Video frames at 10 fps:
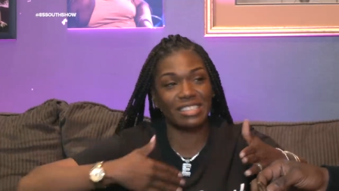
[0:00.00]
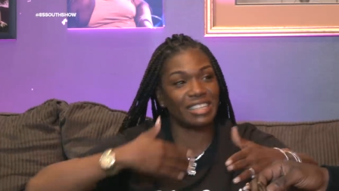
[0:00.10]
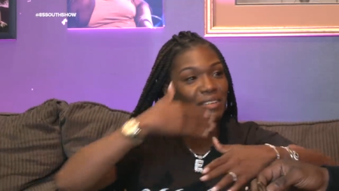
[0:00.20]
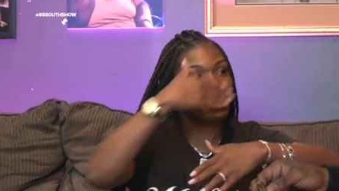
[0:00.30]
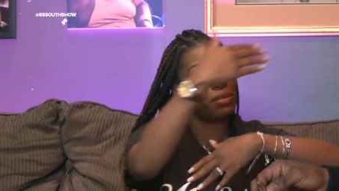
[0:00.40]

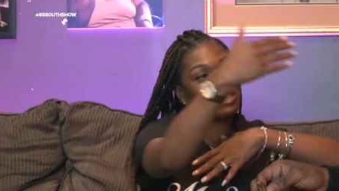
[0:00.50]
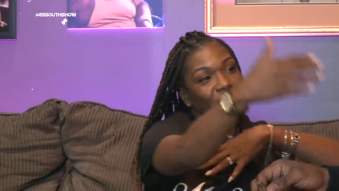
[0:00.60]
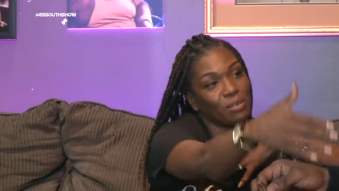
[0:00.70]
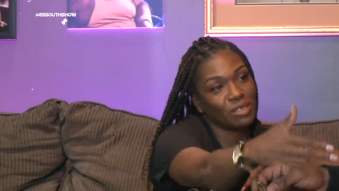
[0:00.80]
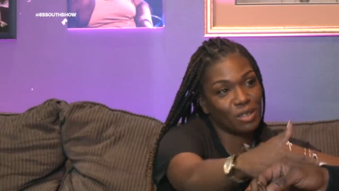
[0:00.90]
Then I was like,
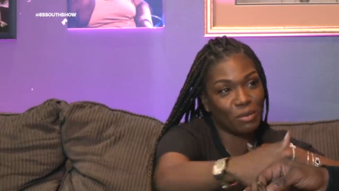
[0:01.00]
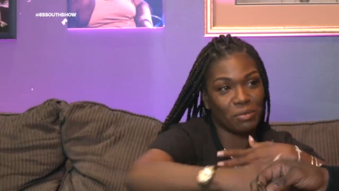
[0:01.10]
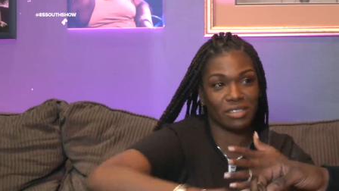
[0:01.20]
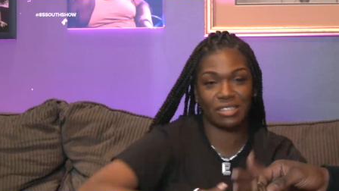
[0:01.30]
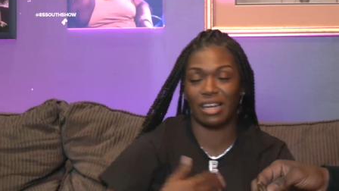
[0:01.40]
"What's up with your
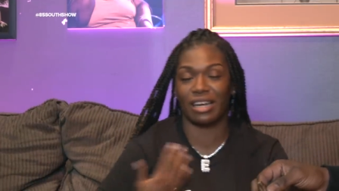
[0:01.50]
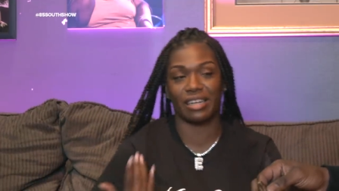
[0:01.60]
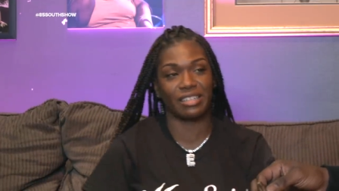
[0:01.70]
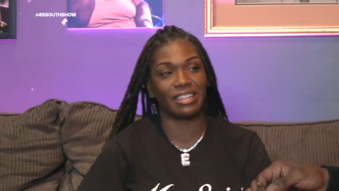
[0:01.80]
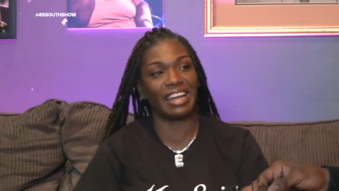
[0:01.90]
pussy?" Like,
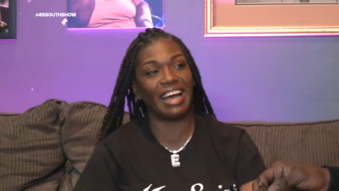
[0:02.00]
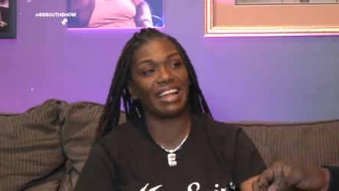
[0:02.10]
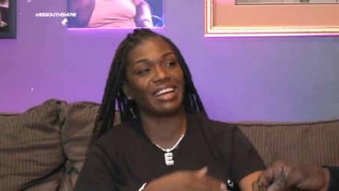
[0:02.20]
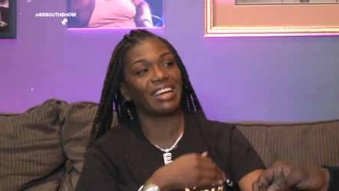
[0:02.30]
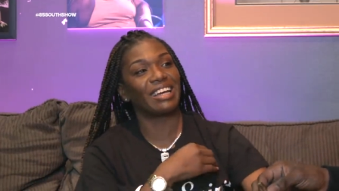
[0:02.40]
yeah, like not,
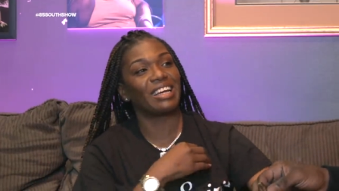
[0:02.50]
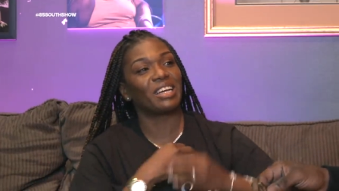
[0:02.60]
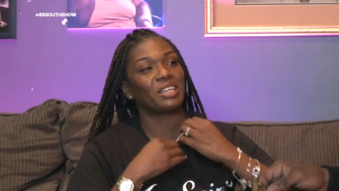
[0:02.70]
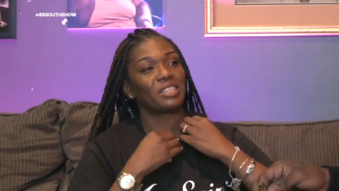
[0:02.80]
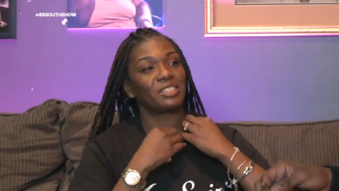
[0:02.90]
you made it
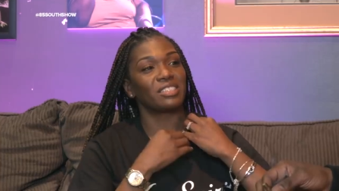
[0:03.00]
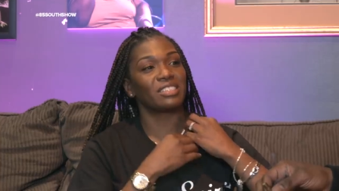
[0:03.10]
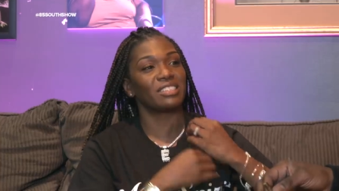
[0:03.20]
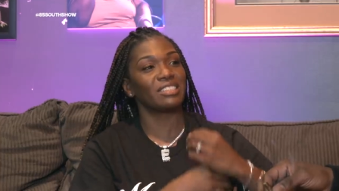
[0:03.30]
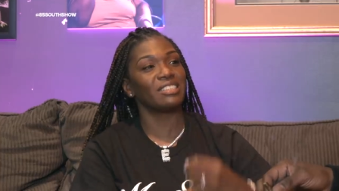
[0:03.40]
sound like I
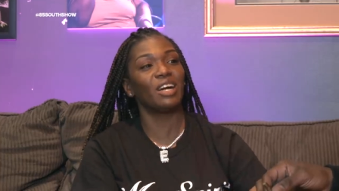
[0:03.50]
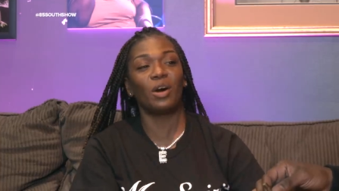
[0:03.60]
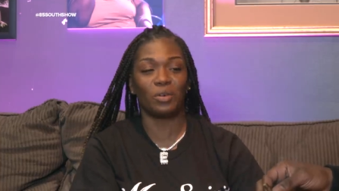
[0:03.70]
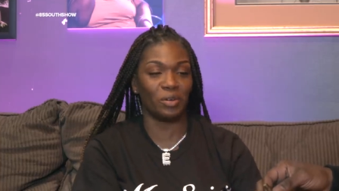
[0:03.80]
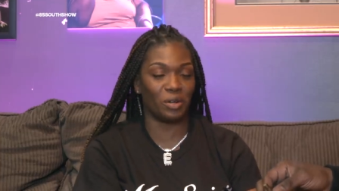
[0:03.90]
got a pussy.
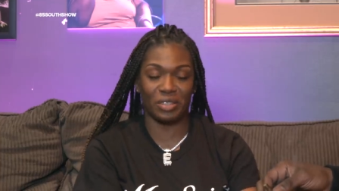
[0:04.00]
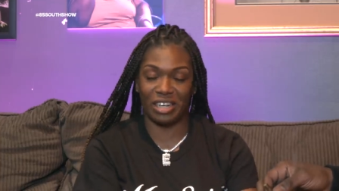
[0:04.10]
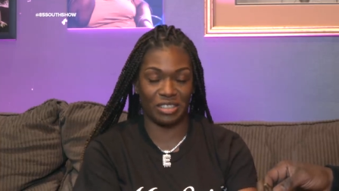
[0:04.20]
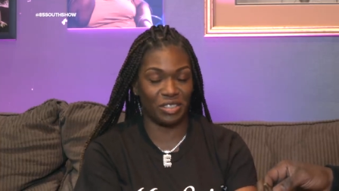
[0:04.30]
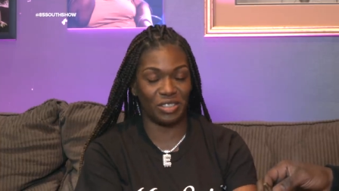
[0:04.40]
No, no,
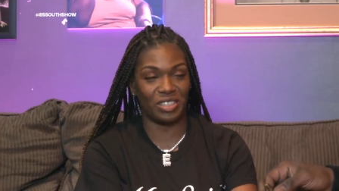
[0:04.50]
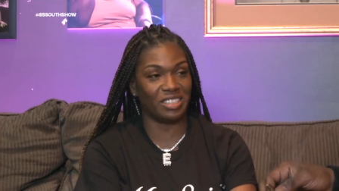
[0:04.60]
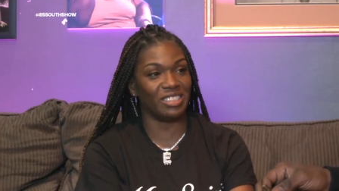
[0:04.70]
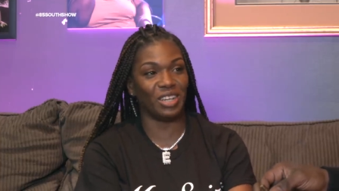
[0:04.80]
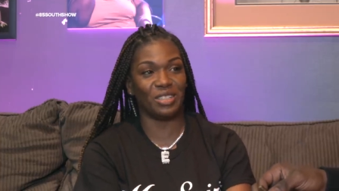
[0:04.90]
I, I
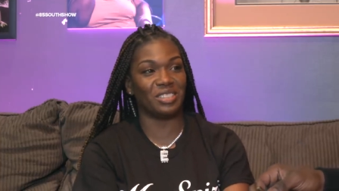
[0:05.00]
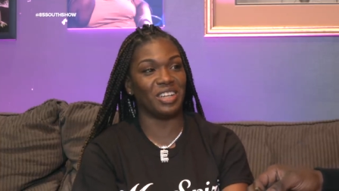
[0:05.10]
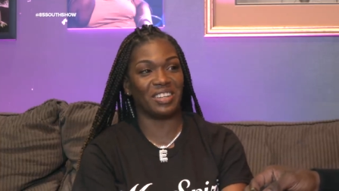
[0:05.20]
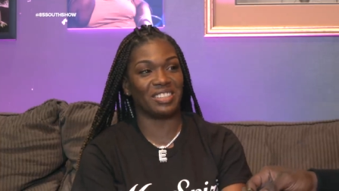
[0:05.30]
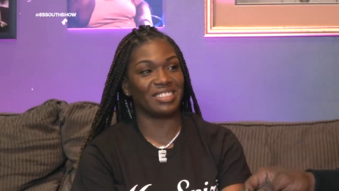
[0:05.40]
don't no, you
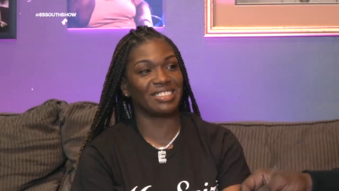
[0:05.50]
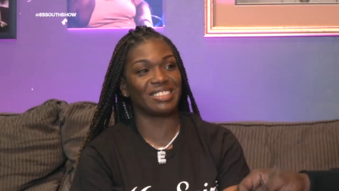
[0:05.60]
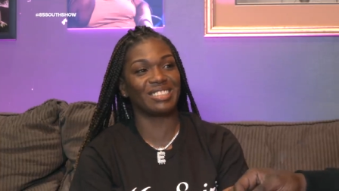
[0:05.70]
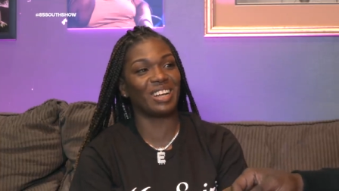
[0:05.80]
don't.